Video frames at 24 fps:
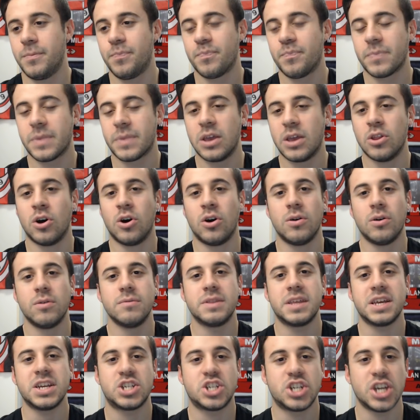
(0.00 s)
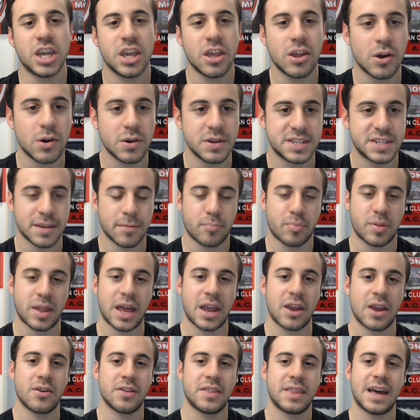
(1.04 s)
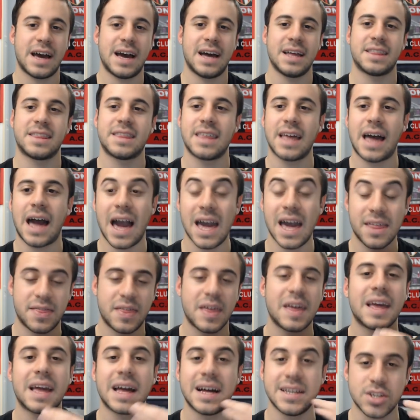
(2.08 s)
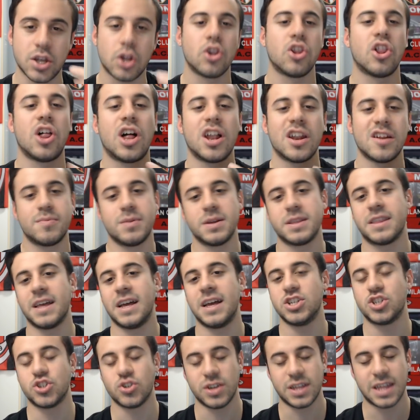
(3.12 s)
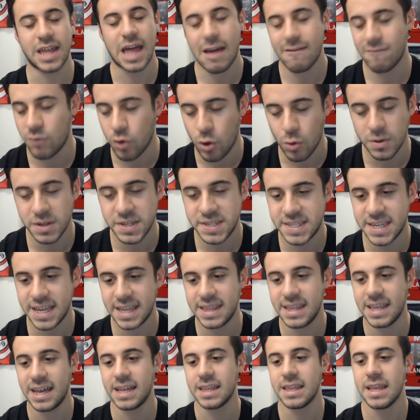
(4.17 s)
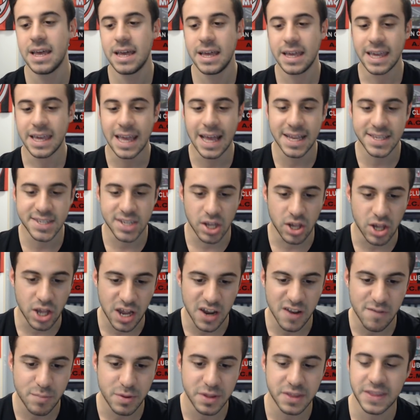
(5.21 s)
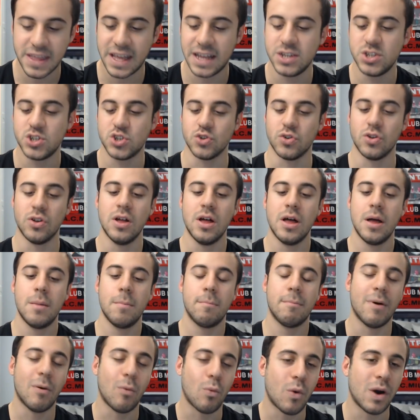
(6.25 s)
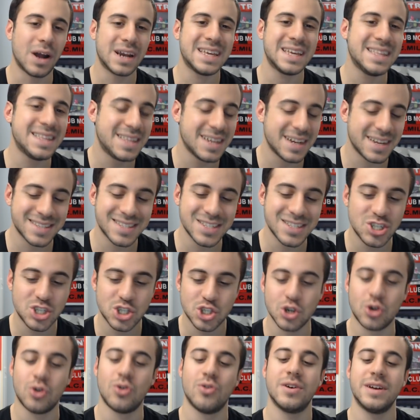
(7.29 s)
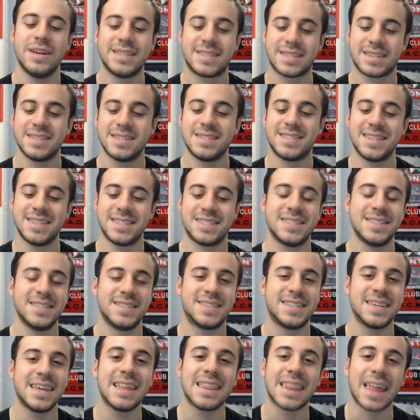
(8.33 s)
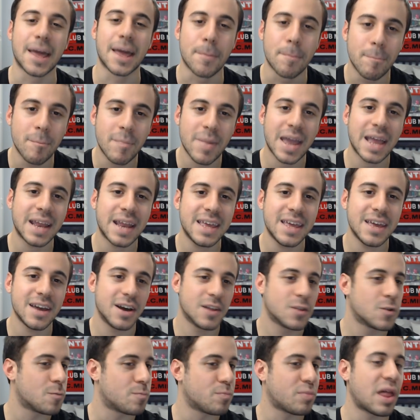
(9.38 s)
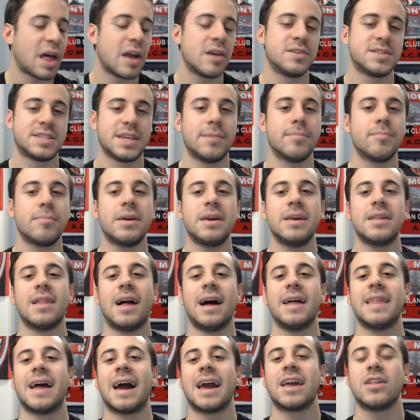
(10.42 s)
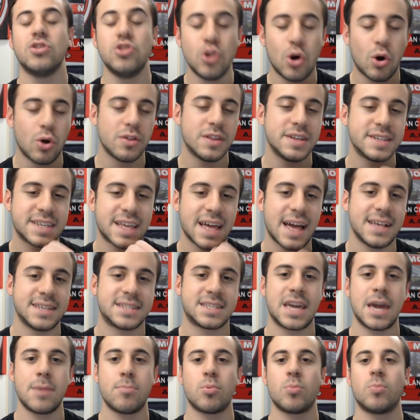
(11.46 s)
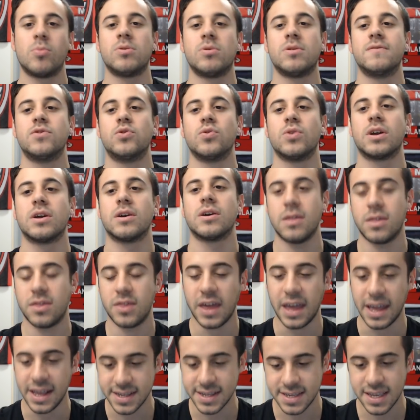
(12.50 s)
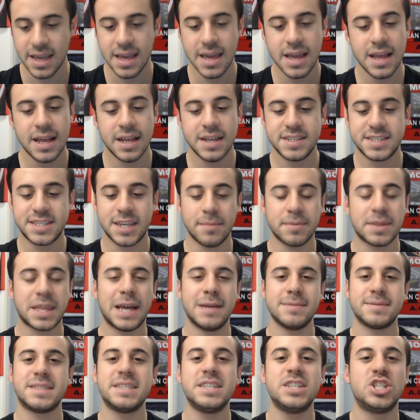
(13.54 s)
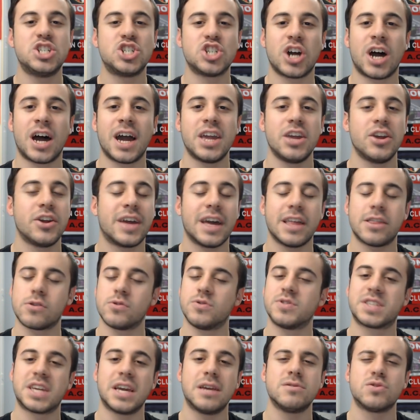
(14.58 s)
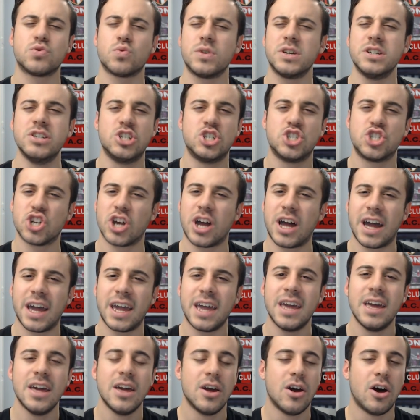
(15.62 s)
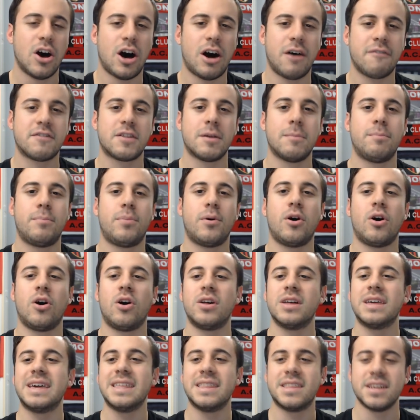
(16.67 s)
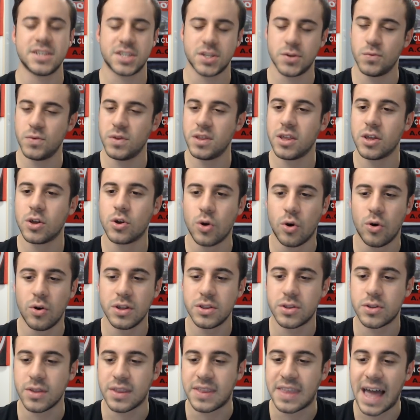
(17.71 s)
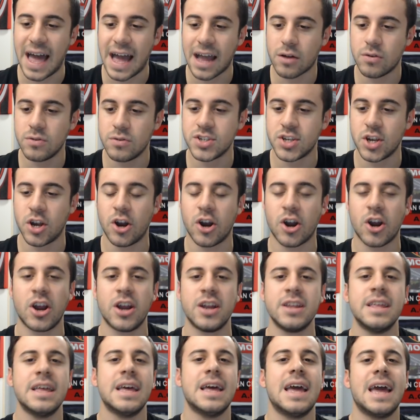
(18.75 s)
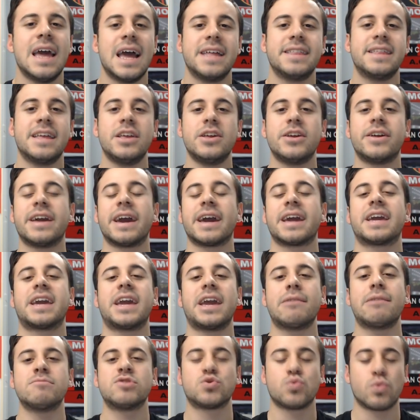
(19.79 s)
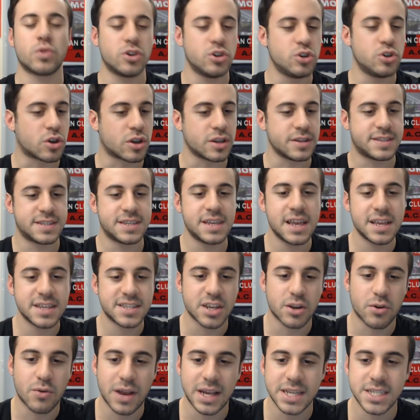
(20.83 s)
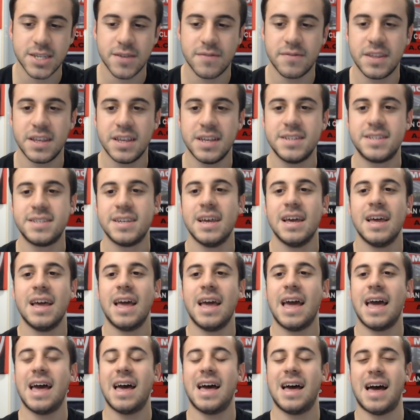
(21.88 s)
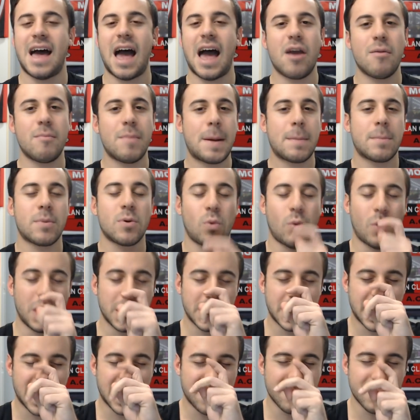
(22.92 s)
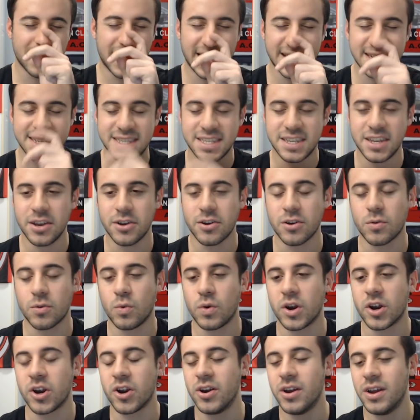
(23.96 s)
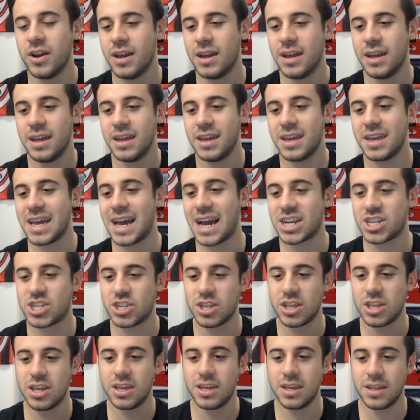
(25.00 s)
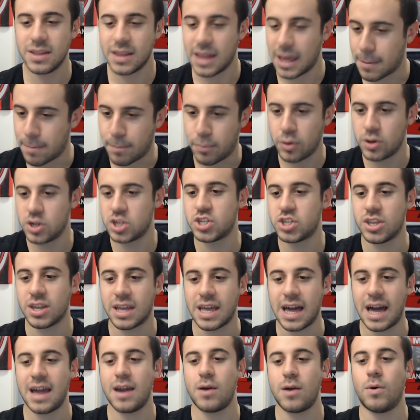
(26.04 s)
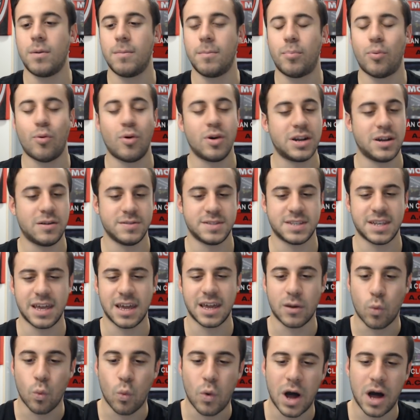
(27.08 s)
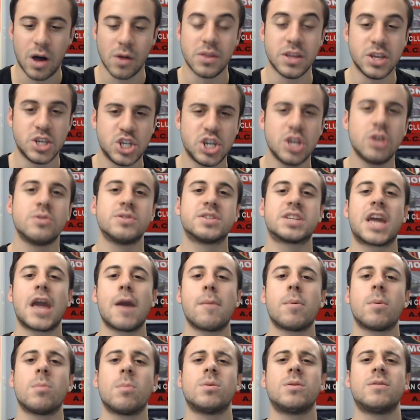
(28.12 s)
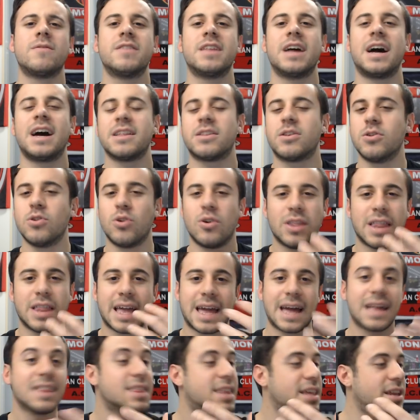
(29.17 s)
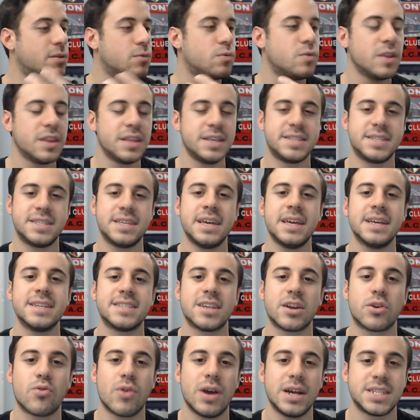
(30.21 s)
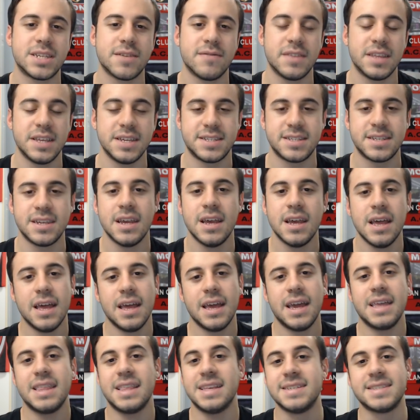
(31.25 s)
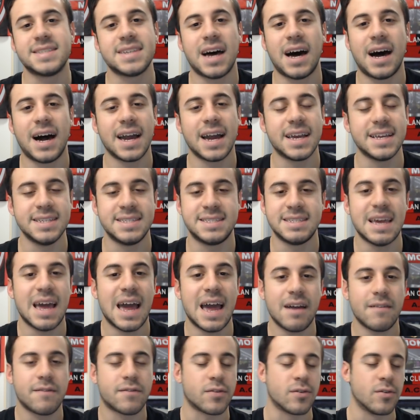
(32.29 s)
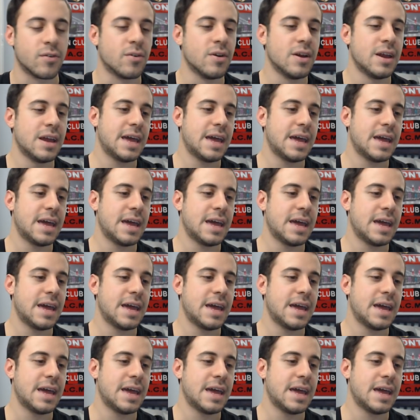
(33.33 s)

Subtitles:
Deschillo is a player that I think has a lot of potential, and I've always said that. He has a lot of potential, but what he doesn't show is consistency like many other players at Milan. I know this guy's capable of doing good things. Sometimes he's shy. You get those games where he's shy off the ball. He doesn't really go into tackles hard. And then you get games where you can see his aggressiveness. I remember one game last year where he actually pushed the guy at one point. I was like, wow, Deschillo's capable of that? I didn't really see his aggressiveness in his eyes ever.